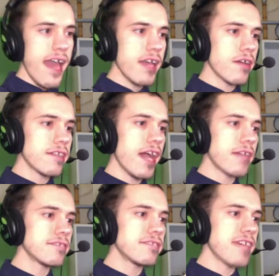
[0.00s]
And on the
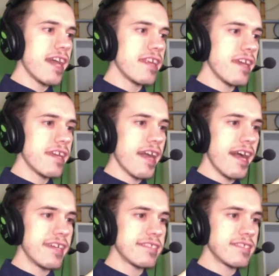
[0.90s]
other side, it
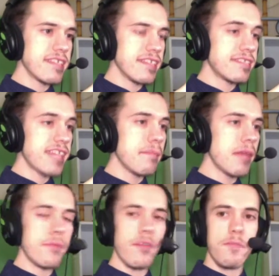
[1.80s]
has the same
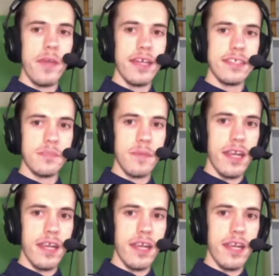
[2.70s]
number of pins,